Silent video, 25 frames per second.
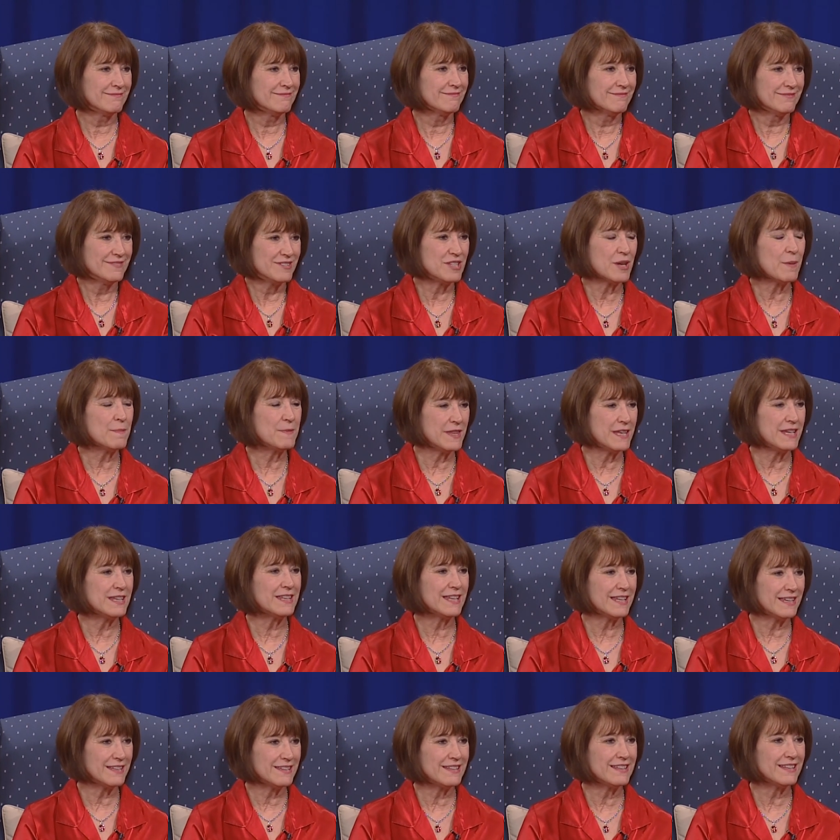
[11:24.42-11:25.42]
something
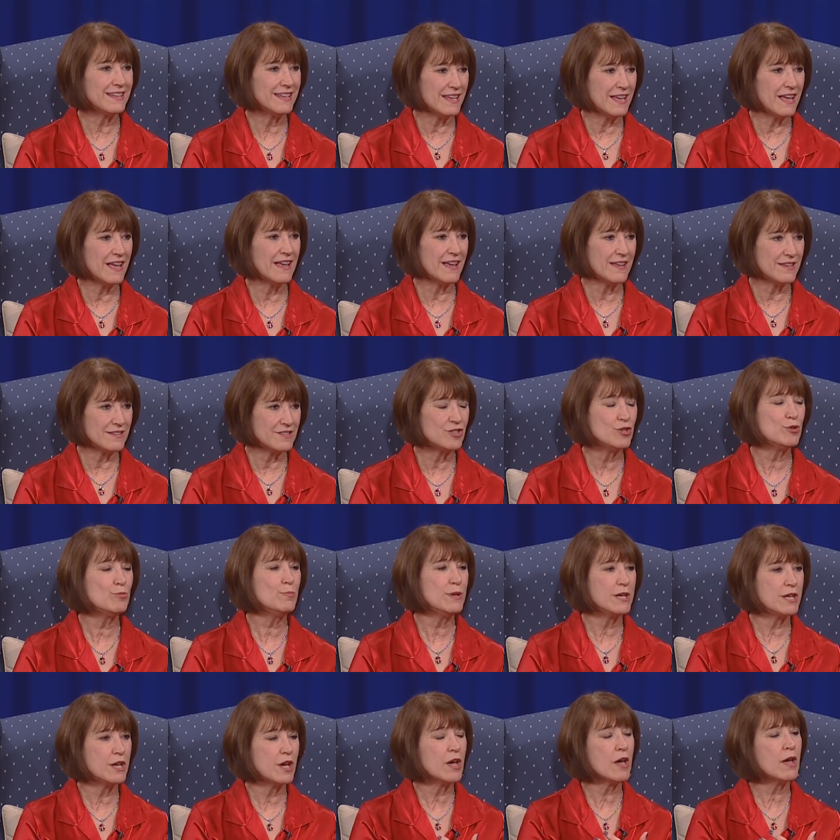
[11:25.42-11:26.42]
that as you
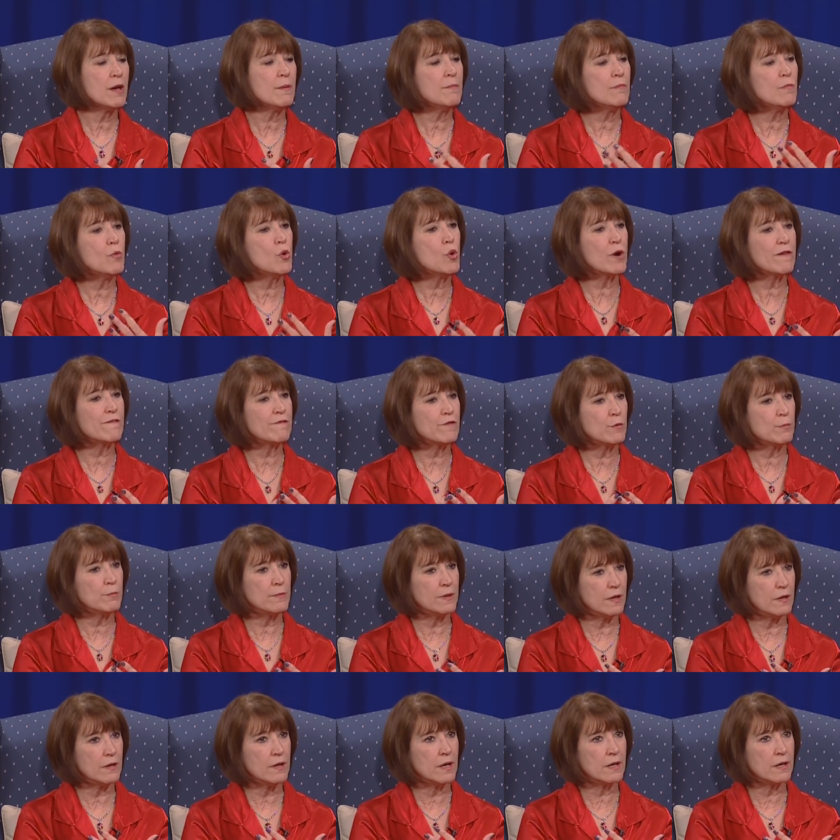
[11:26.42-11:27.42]
become more from,
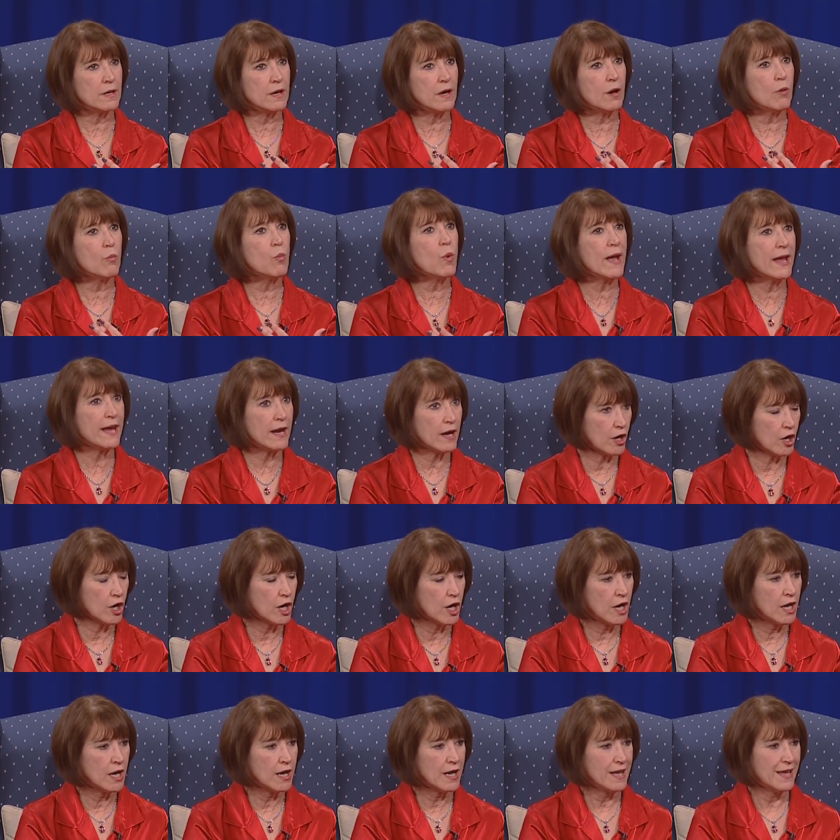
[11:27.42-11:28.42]
uh, aware,
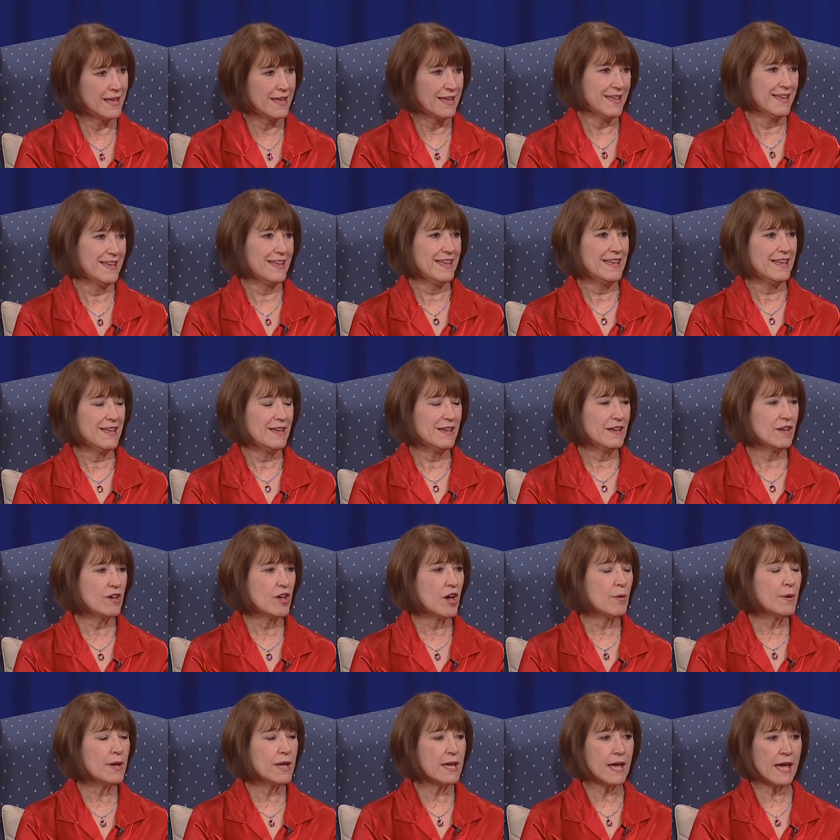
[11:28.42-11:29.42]
Mm-hmm.
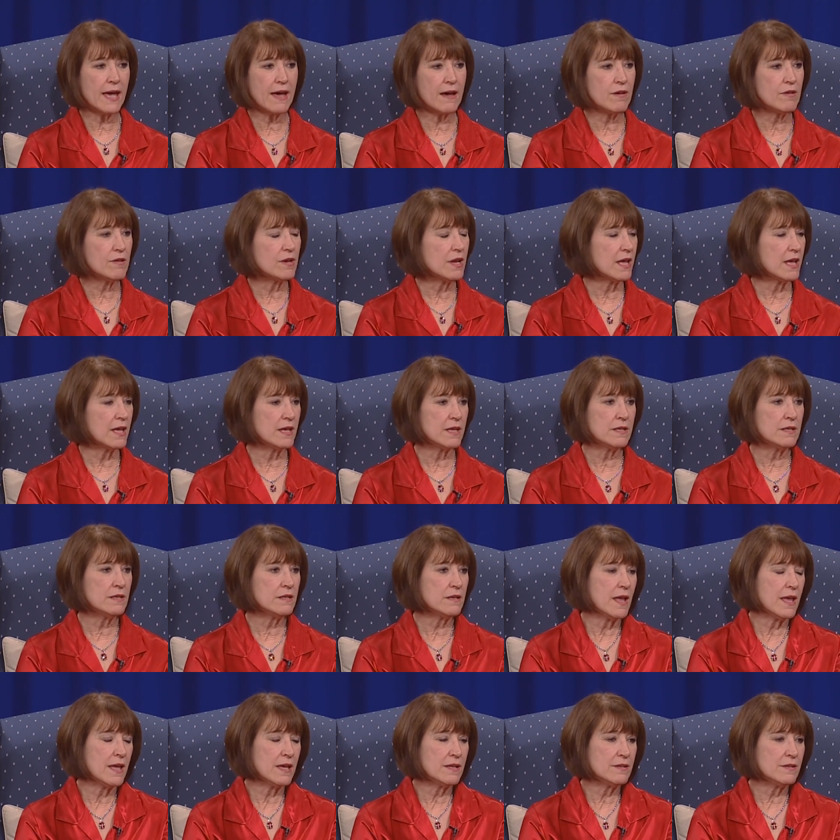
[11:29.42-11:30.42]
going out
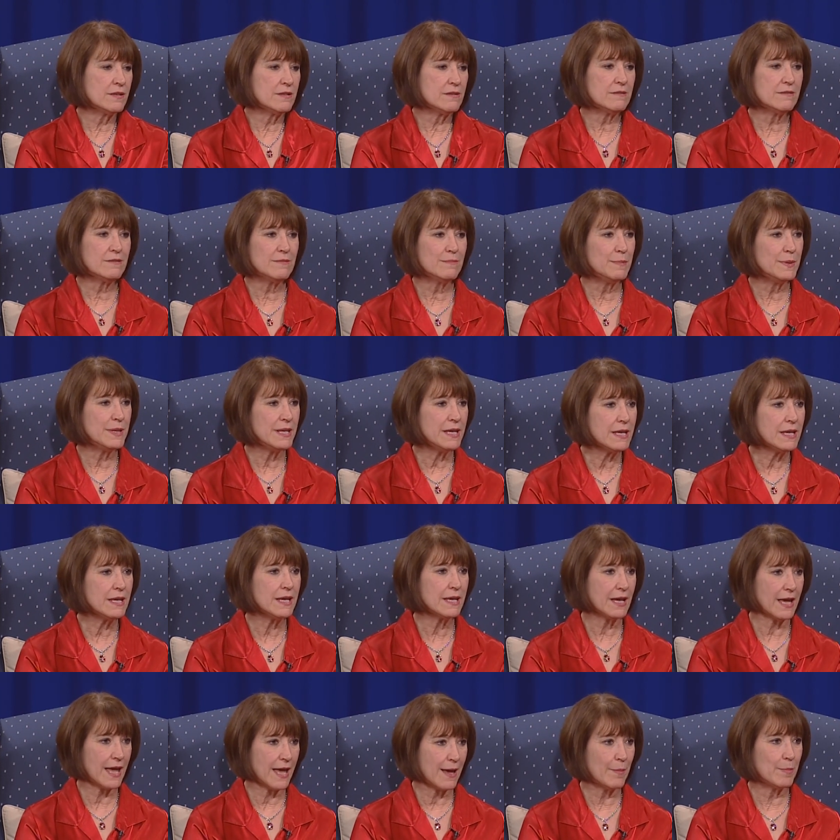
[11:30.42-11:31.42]
and, and
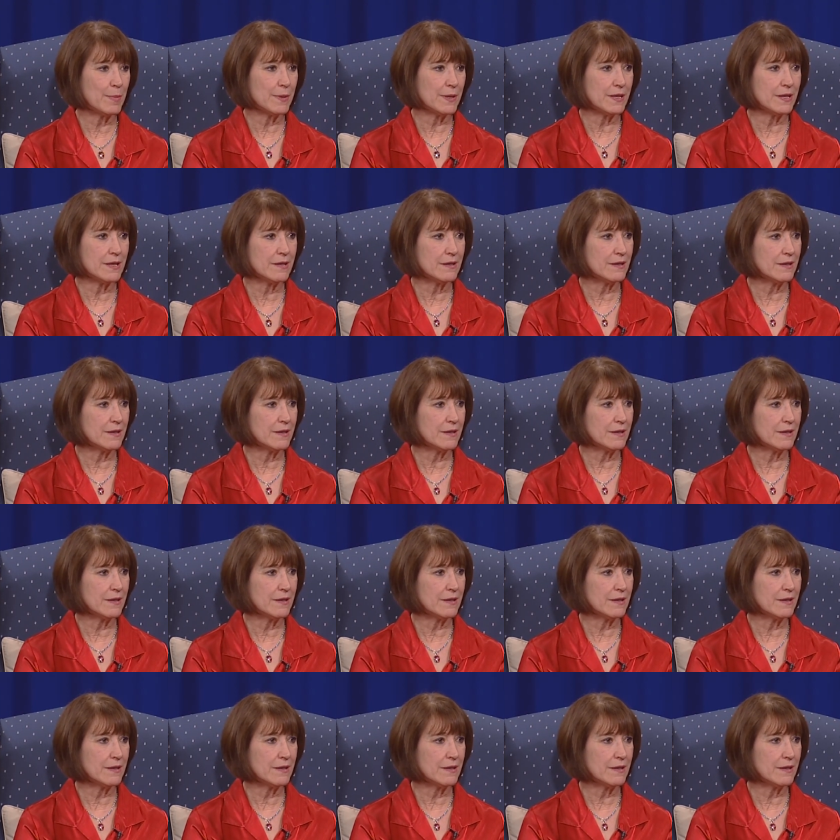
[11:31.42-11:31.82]
being happy.